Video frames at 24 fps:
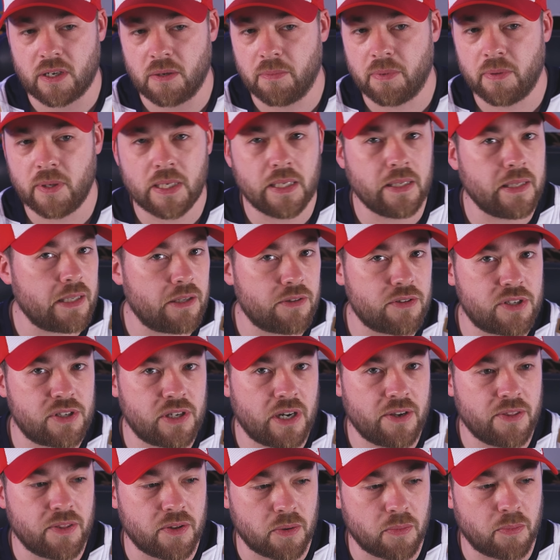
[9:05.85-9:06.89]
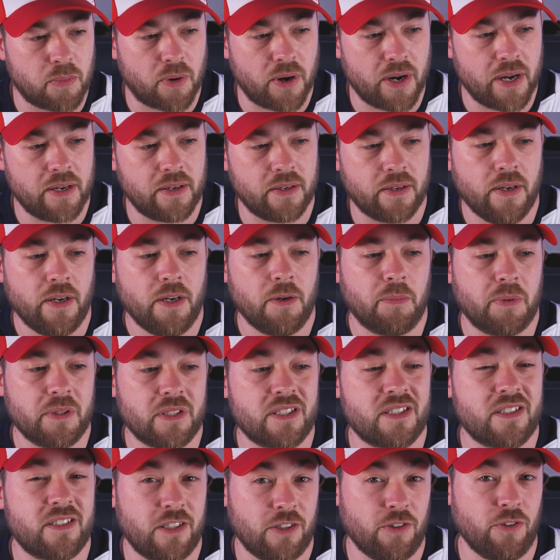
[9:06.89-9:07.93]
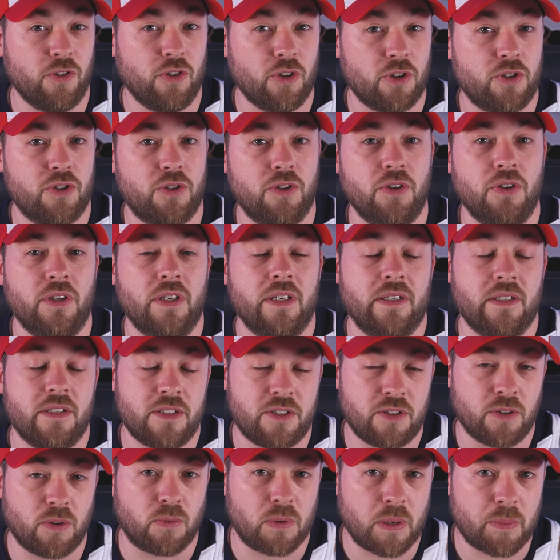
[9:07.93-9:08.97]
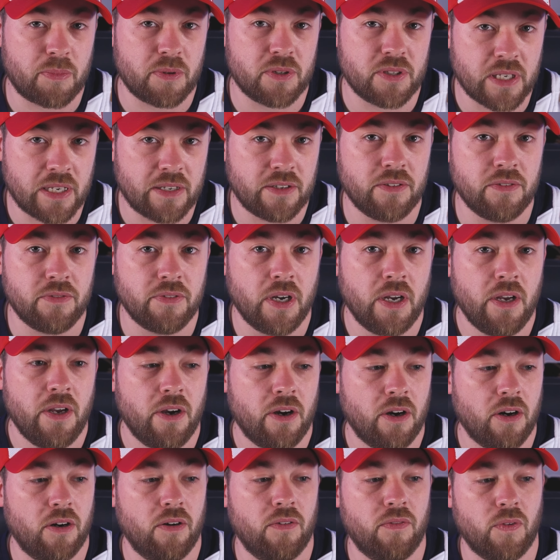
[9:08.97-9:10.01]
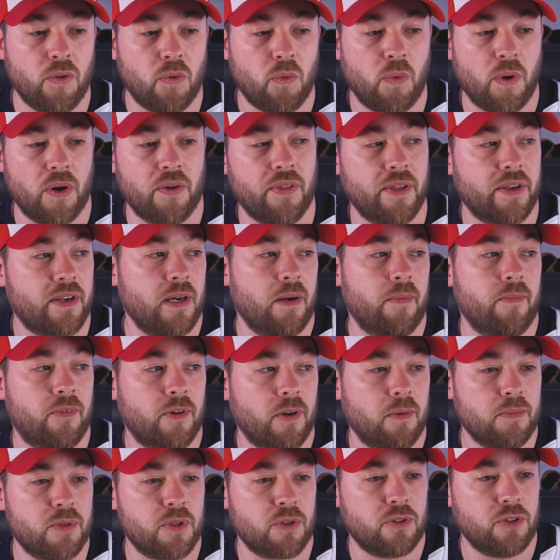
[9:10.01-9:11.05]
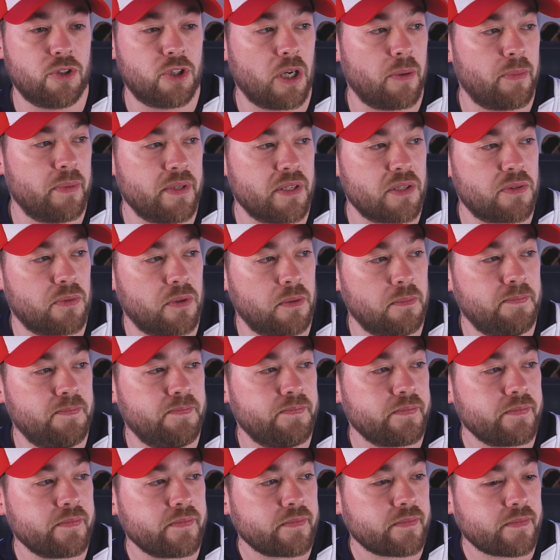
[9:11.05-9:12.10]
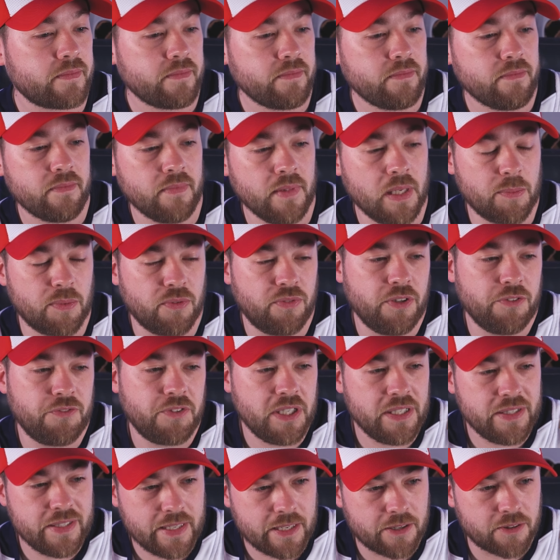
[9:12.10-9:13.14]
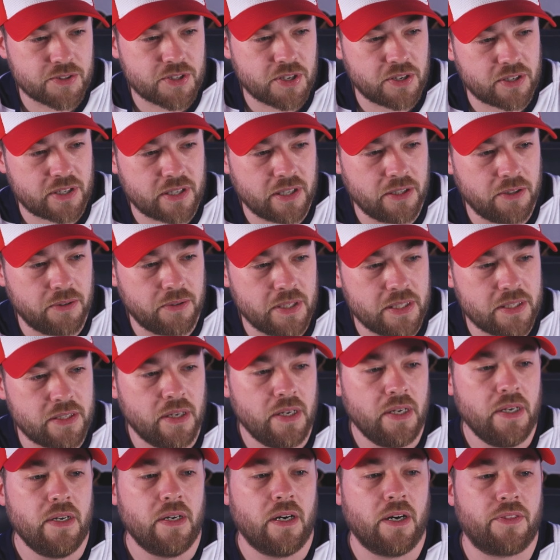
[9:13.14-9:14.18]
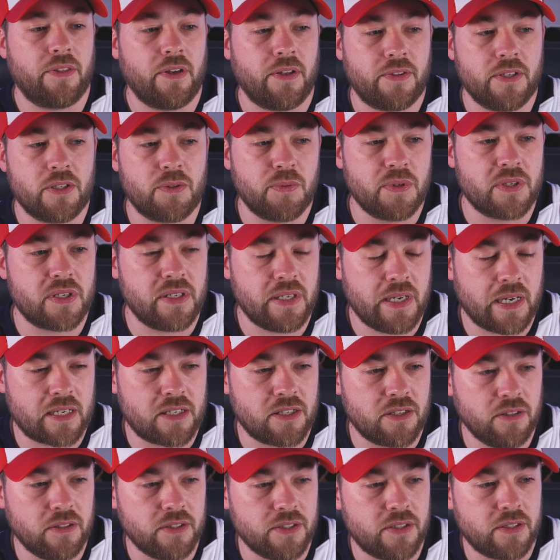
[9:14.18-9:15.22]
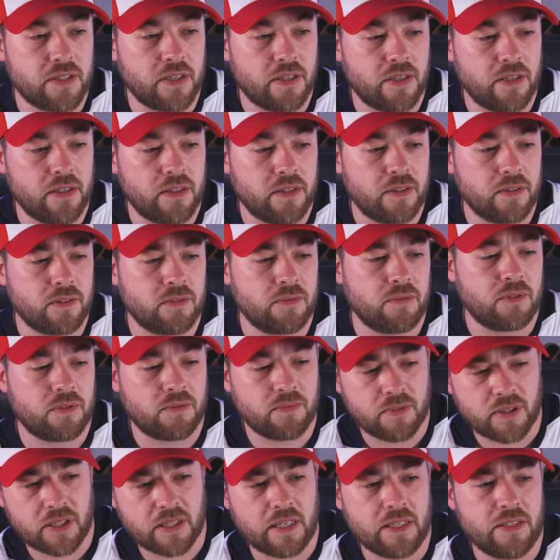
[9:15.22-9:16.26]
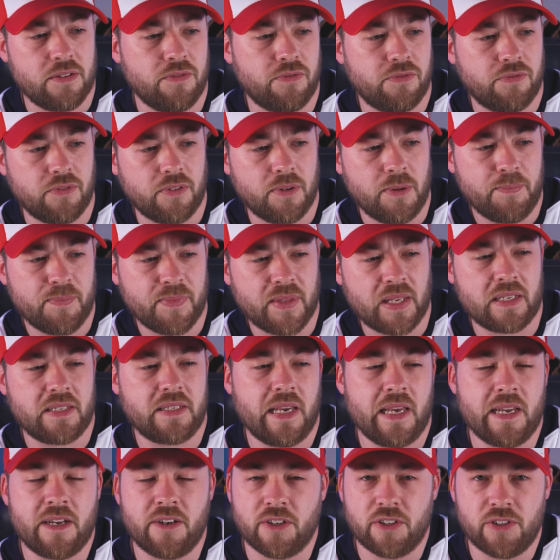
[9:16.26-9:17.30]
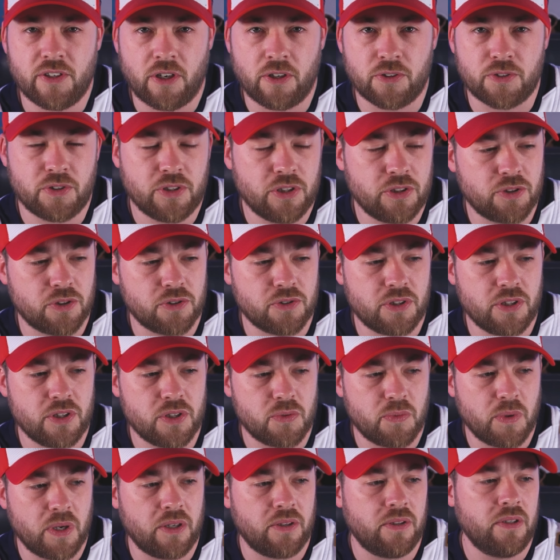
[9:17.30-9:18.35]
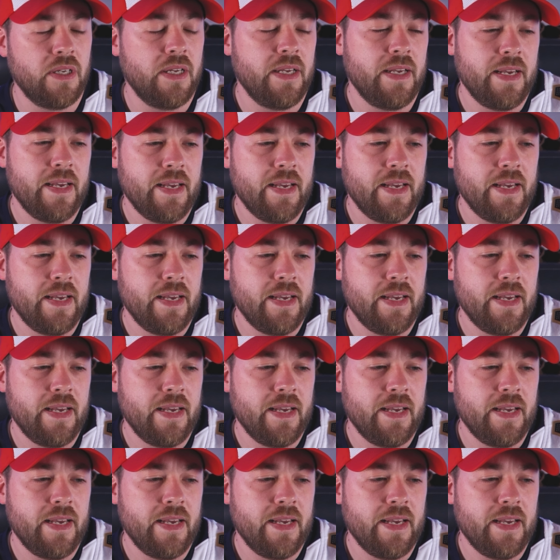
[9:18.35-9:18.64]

completely outside their brand, but still looks good and is still representative of where they come from. So good job on this one. Number 15, the Arizona Coyotes. I thought this was an excellent uh, kind of like take on an alternate jersey as well